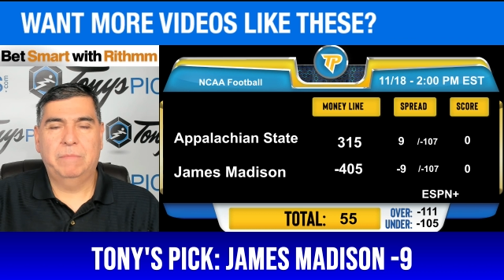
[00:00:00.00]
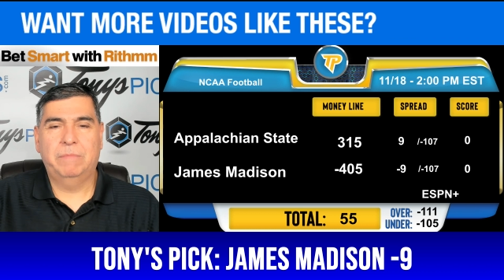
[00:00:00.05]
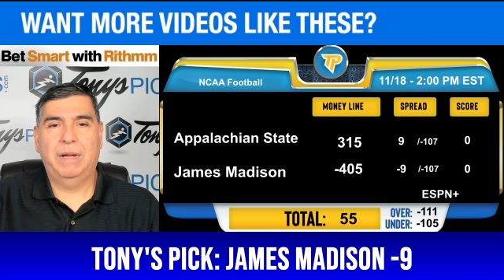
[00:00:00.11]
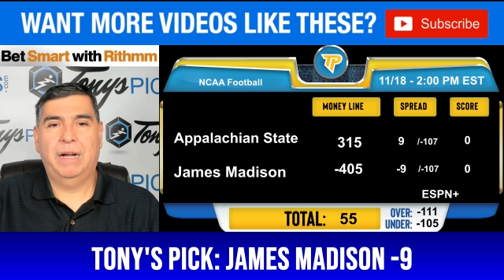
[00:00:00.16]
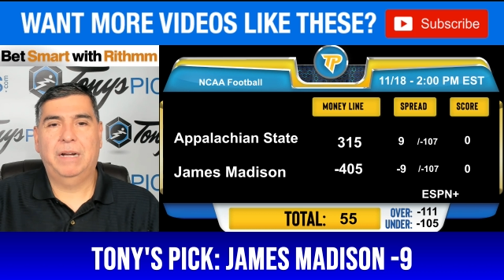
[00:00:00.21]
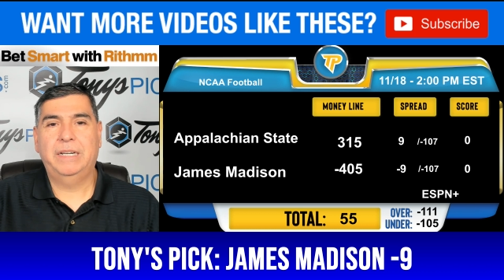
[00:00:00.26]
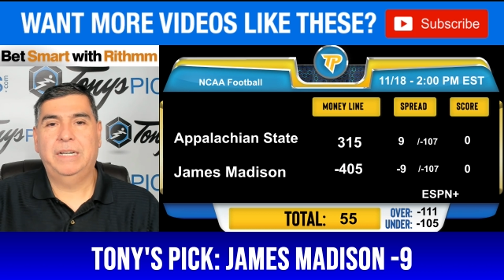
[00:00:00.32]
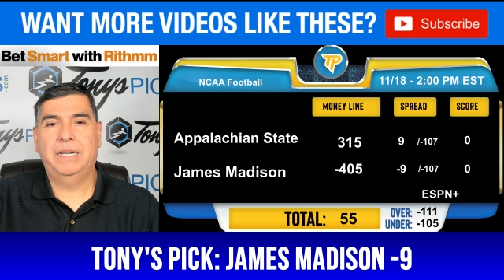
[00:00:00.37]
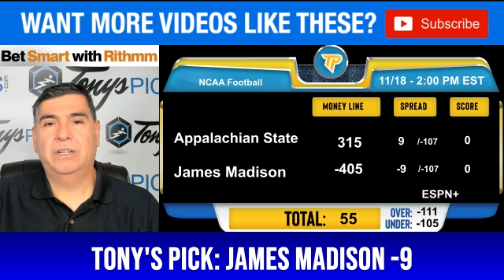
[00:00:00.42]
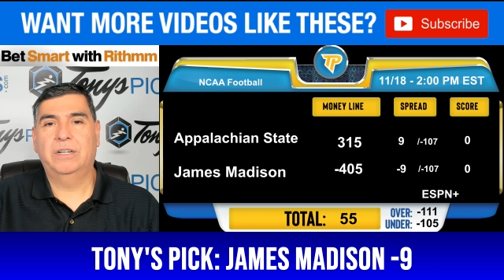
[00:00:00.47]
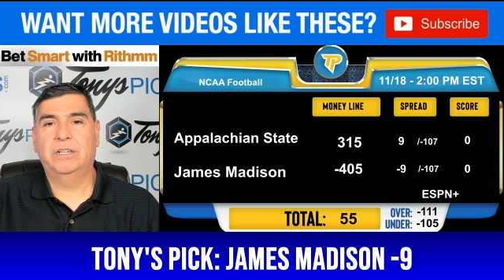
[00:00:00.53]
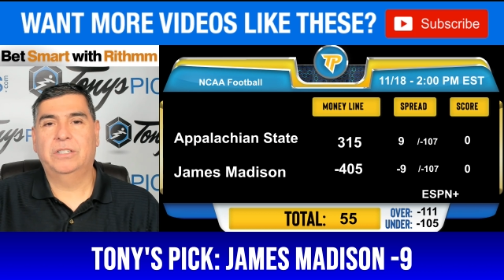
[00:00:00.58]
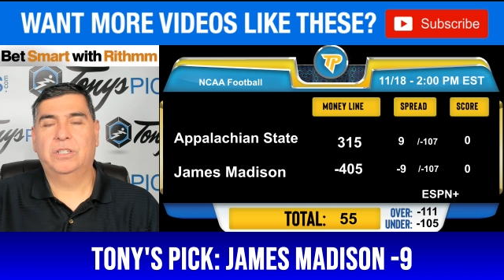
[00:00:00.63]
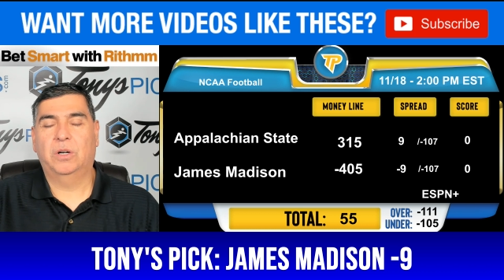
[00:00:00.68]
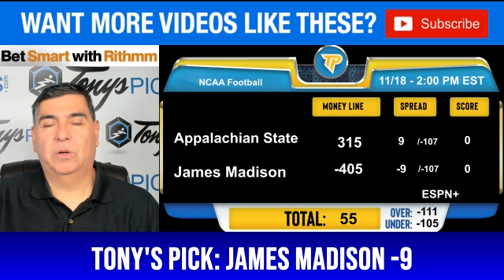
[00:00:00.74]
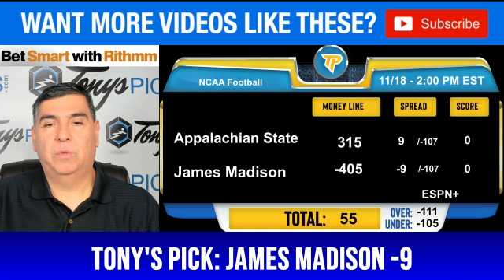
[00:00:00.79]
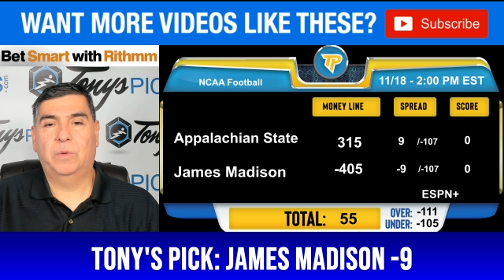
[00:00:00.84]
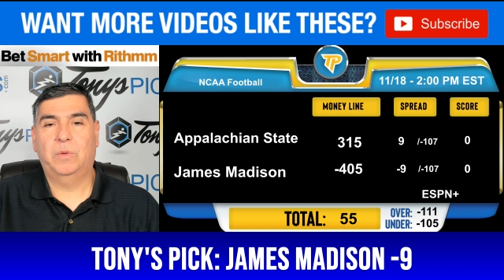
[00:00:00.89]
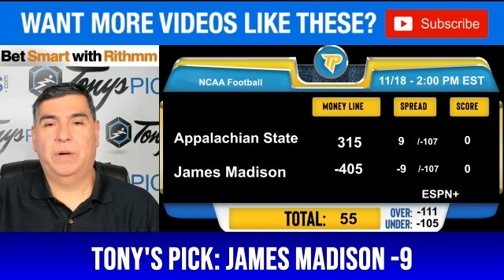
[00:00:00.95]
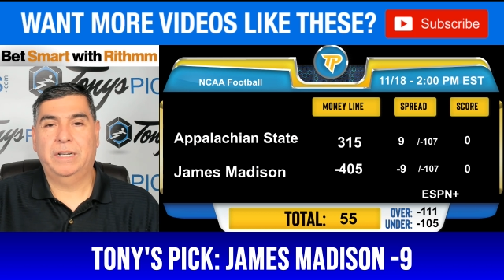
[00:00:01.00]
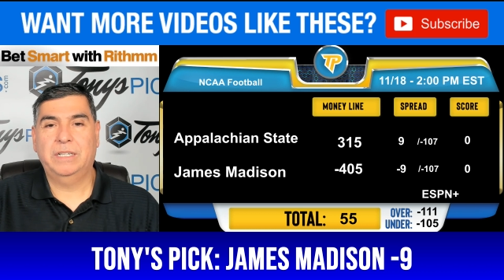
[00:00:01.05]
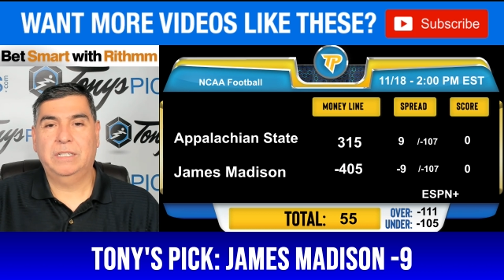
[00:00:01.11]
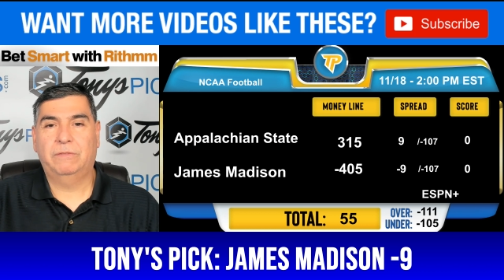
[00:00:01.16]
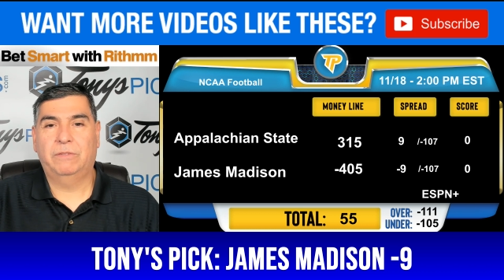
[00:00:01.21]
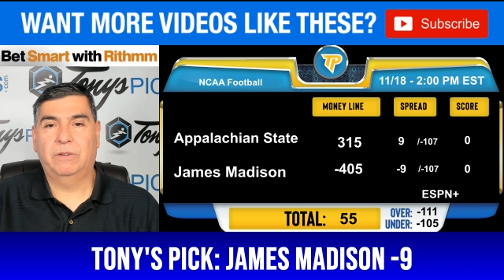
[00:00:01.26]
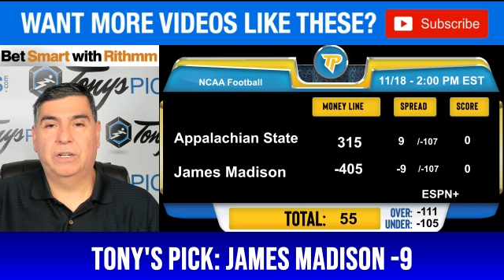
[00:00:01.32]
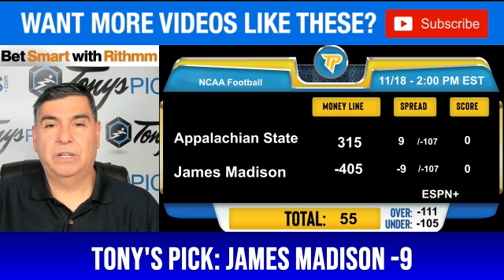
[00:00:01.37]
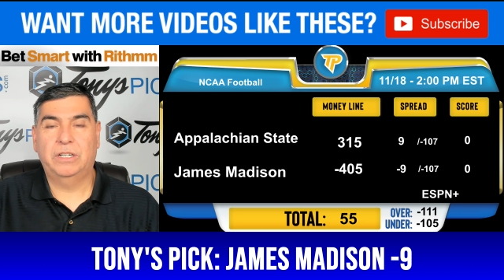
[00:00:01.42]
Mountaineers
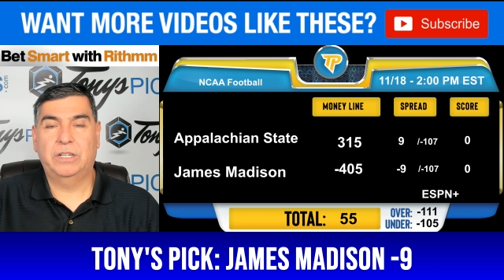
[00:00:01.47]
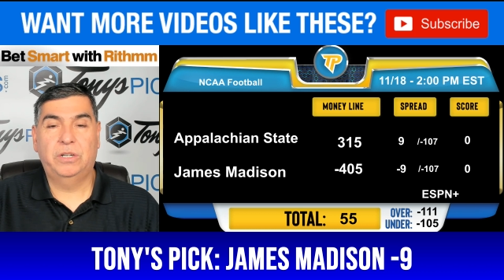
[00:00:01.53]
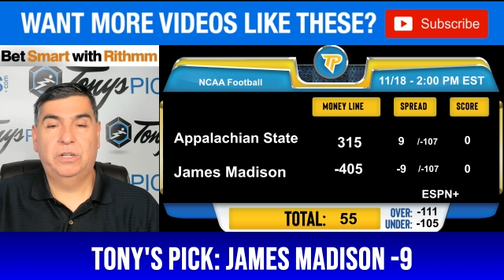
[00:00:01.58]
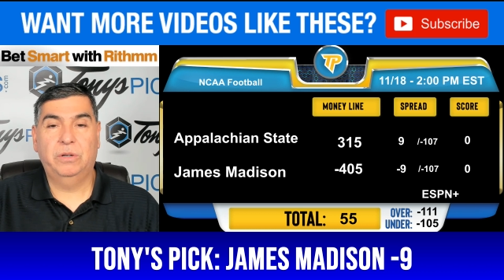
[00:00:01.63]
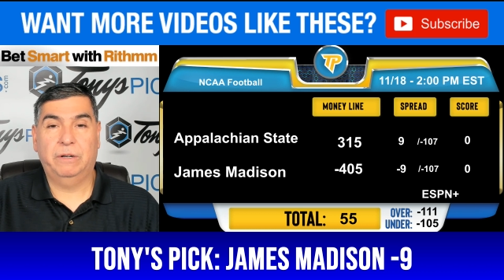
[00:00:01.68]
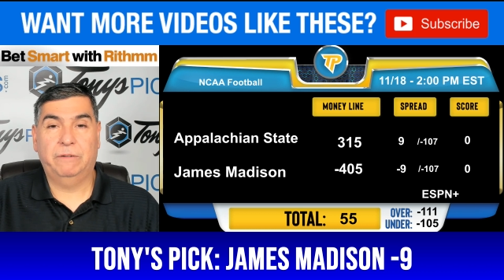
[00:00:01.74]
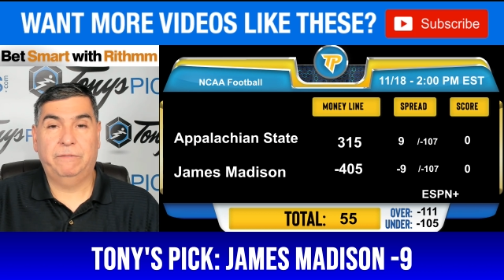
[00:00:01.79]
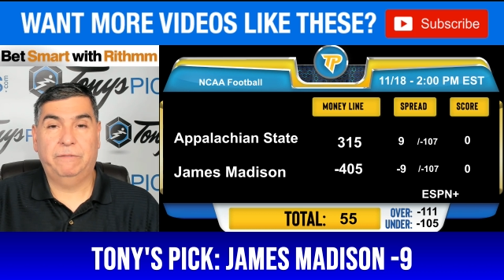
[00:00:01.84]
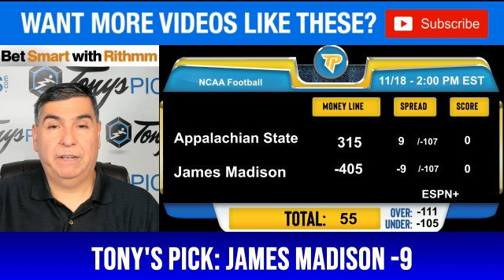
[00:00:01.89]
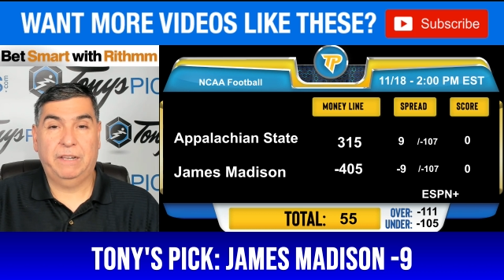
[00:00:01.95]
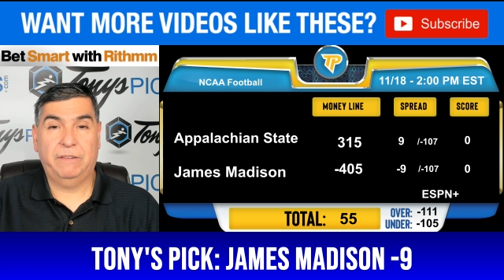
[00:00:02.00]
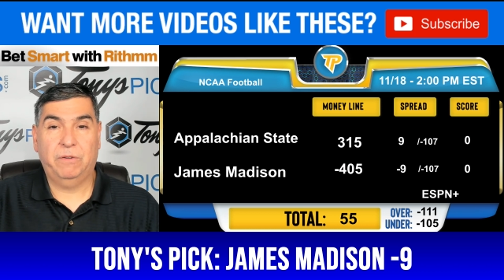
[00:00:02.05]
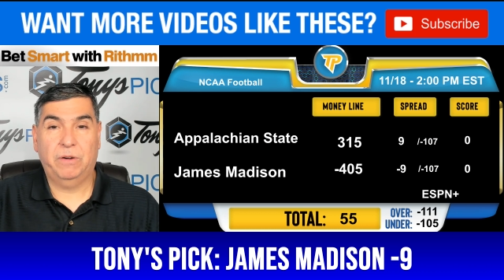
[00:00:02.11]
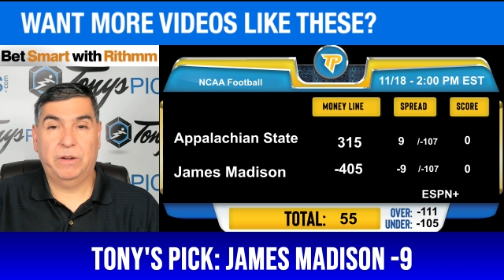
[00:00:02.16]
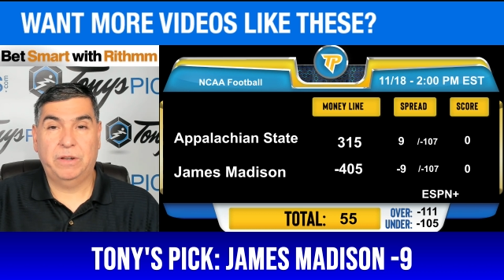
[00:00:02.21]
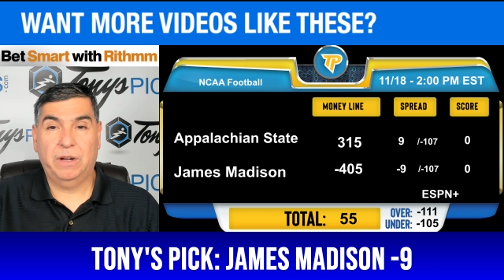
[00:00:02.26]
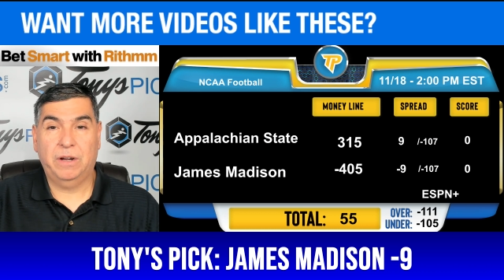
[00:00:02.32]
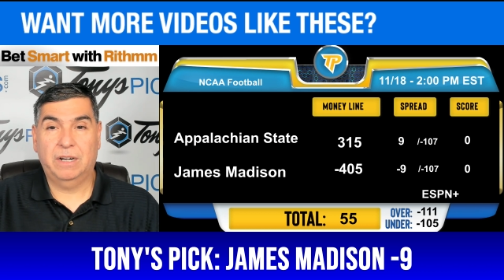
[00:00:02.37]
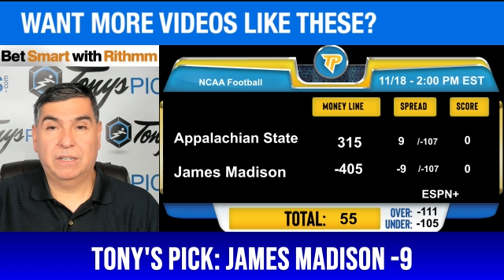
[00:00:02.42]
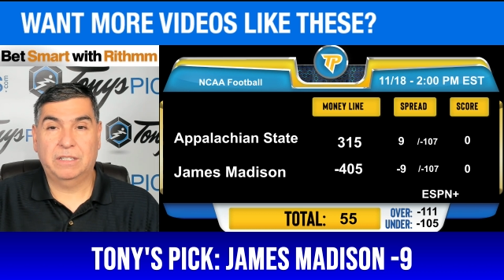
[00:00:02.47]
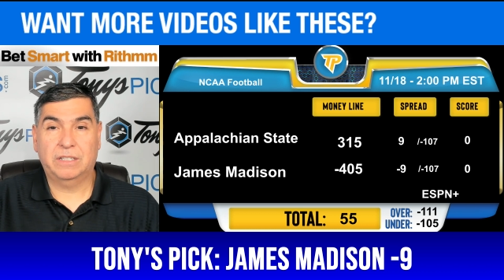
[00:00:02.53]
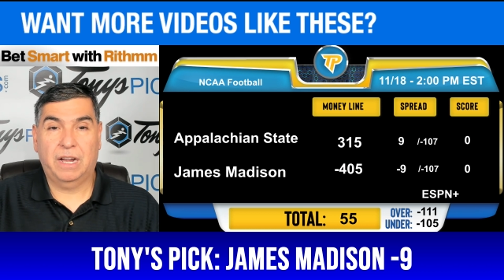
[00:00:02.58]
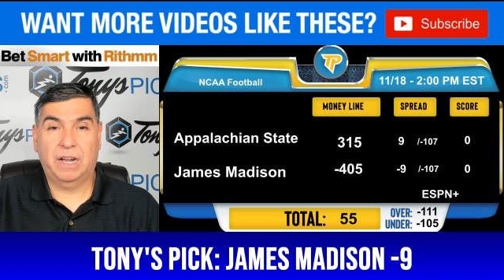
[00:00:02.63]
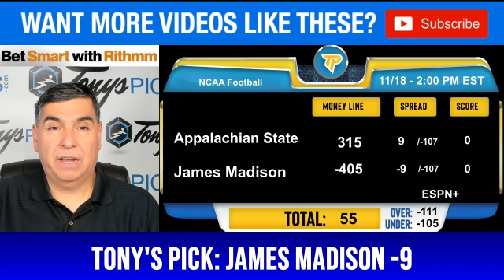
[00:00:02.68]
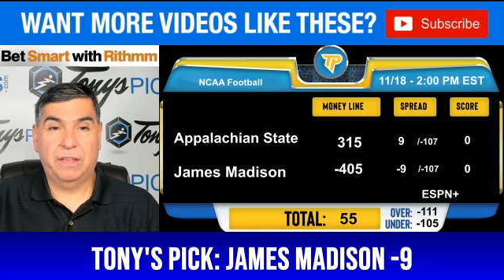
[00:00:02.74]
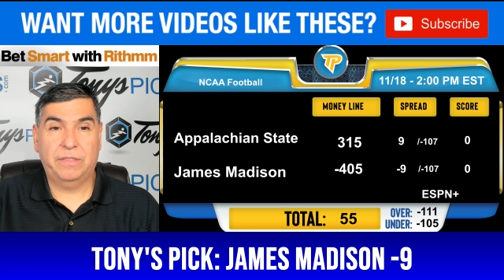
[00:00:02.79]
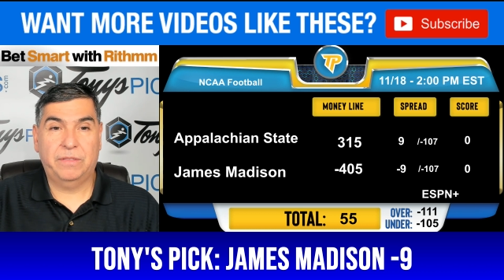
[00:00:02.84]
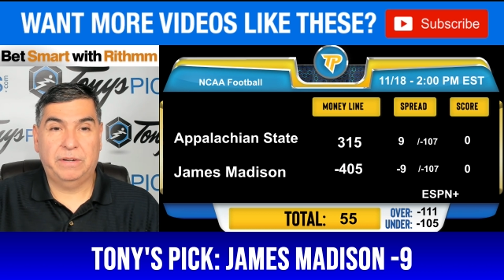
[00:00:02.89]
rushed for 254 yards on